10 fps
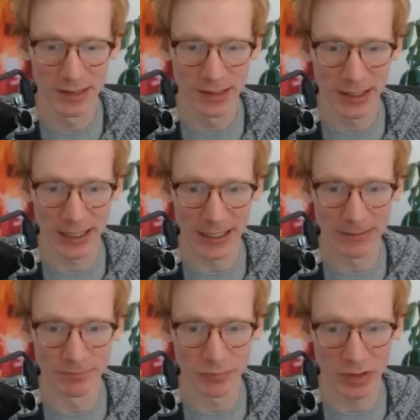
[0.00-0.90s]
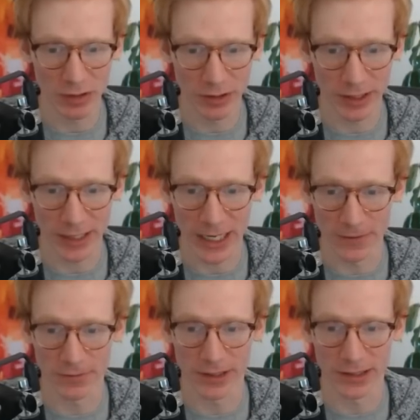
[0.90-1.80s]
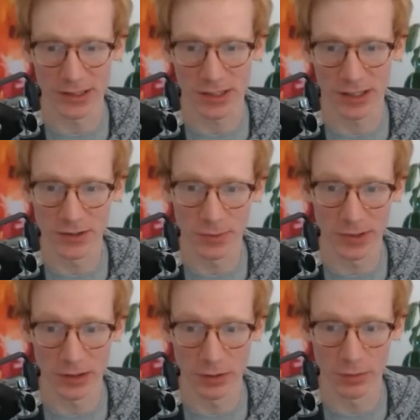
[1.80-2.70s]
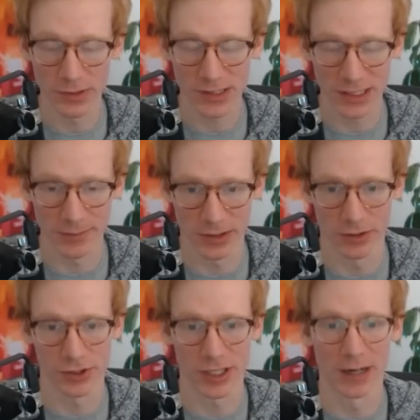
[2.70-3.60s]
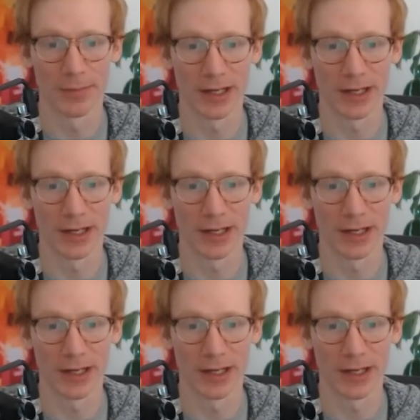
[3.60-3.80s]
looking carefully at these cards when you see them in your shop,